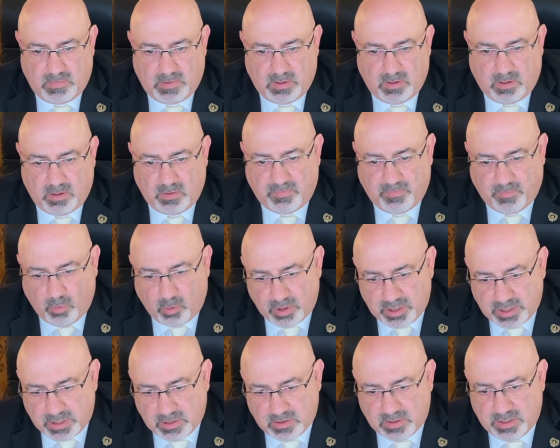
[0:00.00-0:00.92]

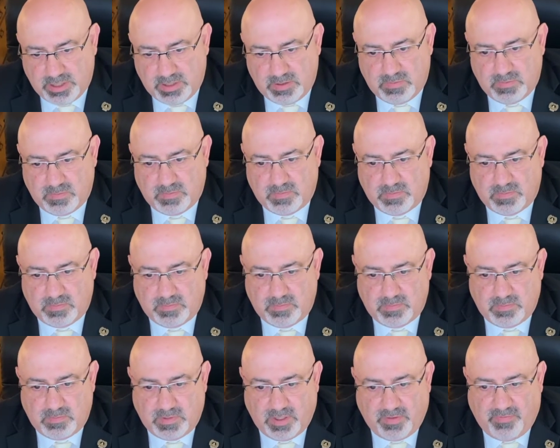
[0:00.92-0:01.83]
Unfortunately,
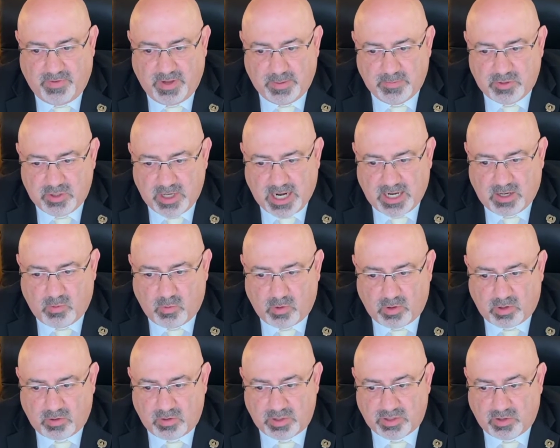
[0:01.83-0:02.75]
if Amtrak
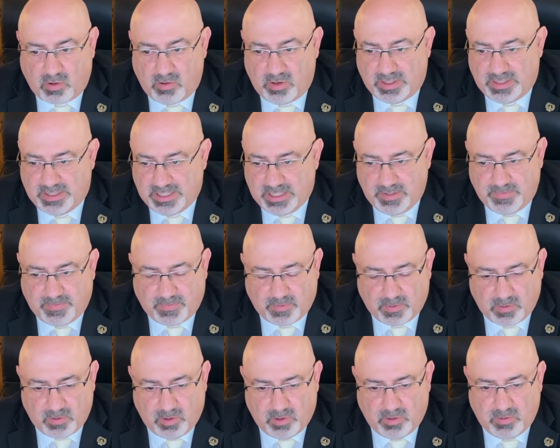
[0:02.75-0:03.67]
workers are indeed
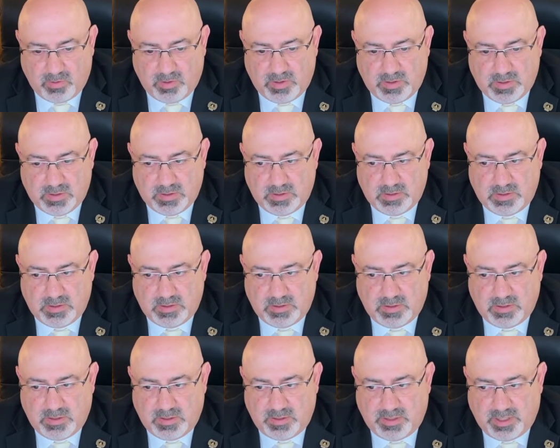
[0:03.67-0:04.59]
furloughed,
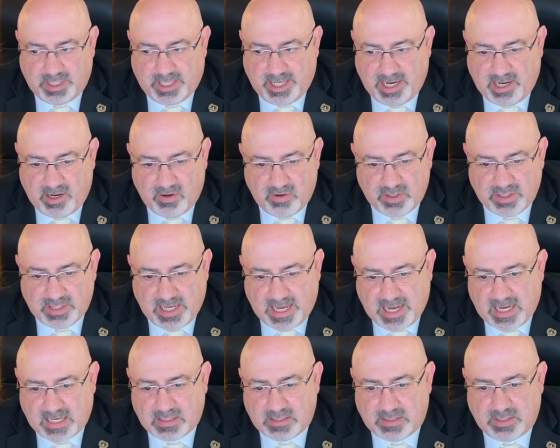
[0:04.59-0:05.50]
the CARES
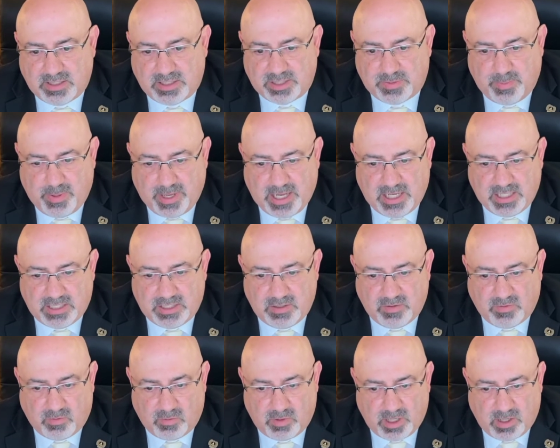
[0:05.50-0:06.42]
Act expansion
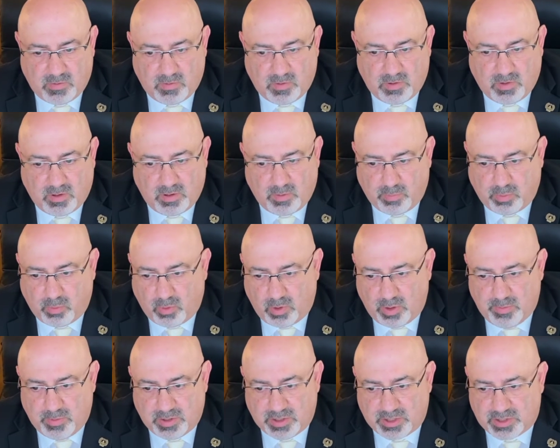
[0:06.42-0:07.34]
of railroad
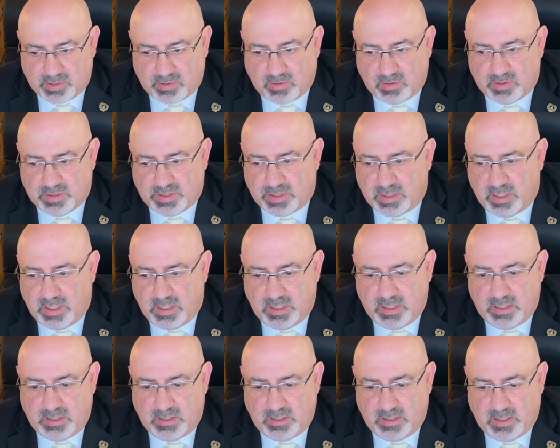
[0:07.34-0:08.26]
unemployment insurance
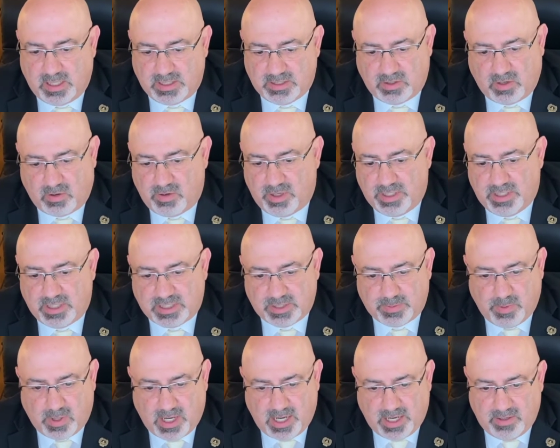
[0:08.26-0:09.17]
has already
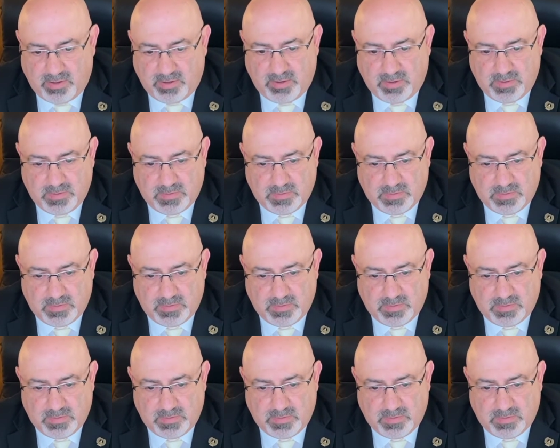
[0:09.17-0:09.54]
expired.